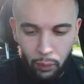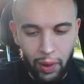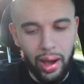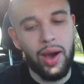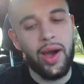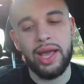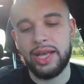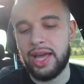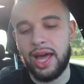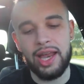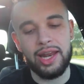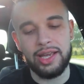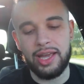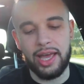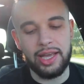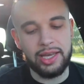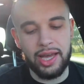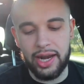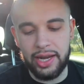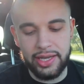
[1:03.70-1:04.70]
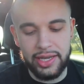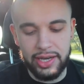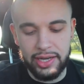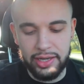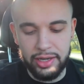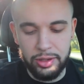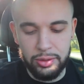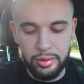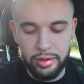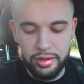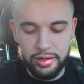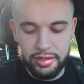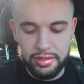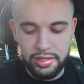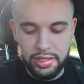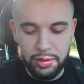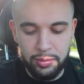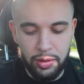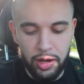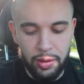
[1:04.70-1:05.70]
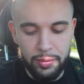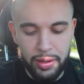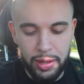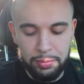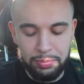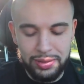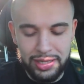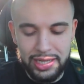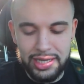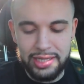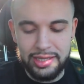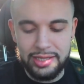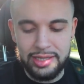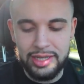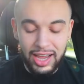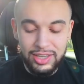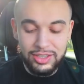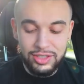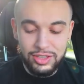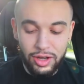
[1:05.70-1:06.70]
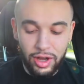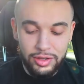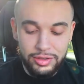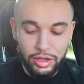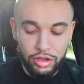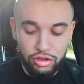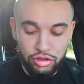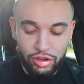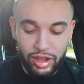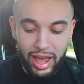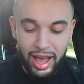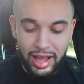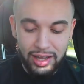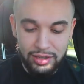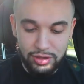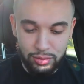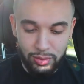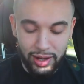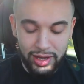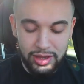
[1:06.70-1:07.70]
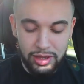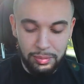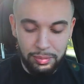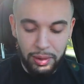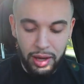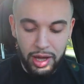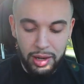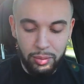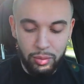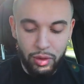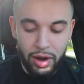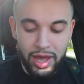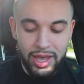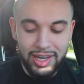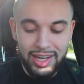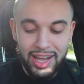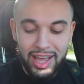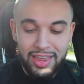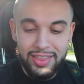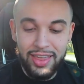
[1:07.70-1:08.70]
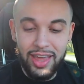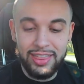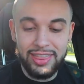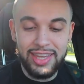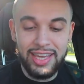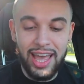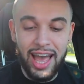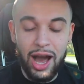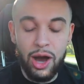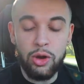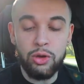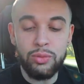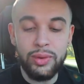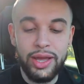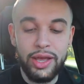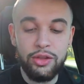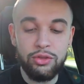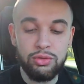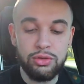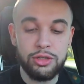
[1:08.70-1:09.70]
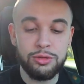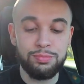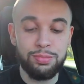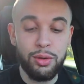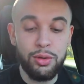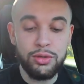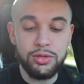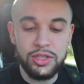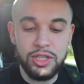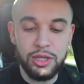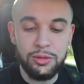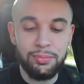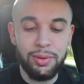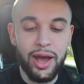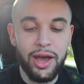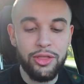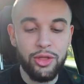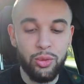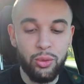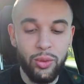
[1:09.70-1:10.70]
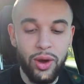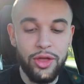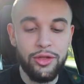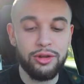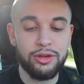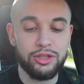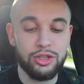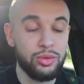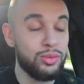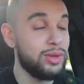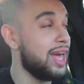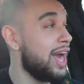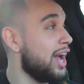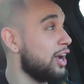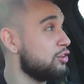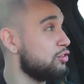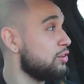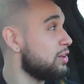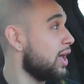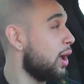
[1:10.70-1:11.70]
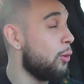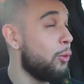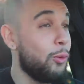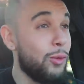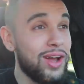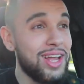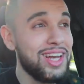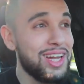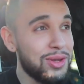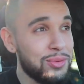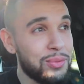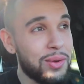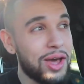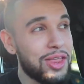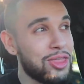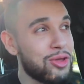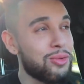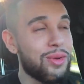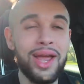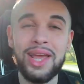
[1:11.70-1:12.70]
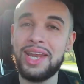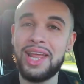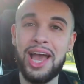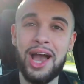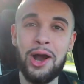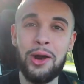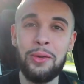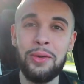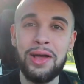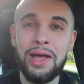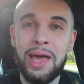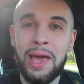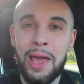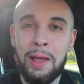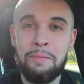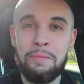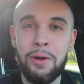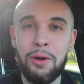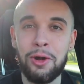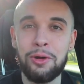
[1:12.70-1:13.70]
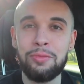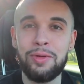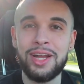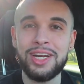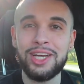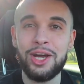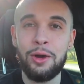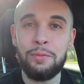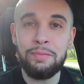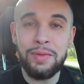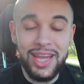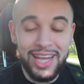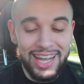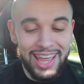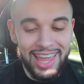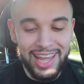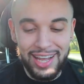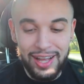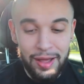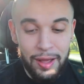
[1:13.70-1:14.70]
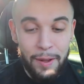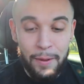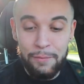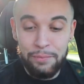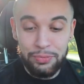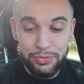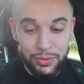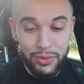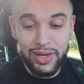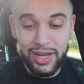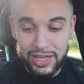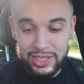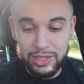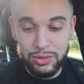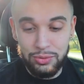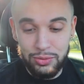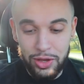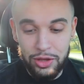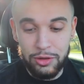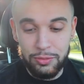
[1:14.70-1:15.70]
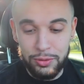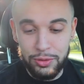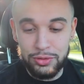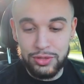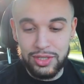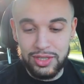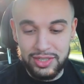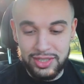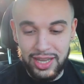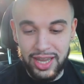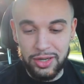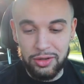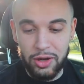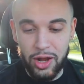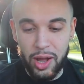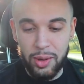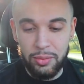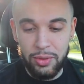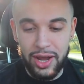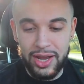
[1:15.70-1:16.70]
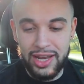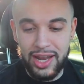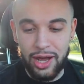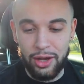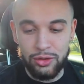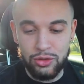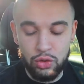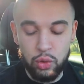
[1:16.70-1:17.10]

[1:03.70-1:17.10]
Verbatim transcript: Wow, I gotta, I gotta get a good one of these. Come on, man, please. I saw in the chats right in the bottom right that the outrage was boosted by the weather. So we actually got windy weather right now in Pokemon Go, meaning we got some weather boosted Zekrom right now.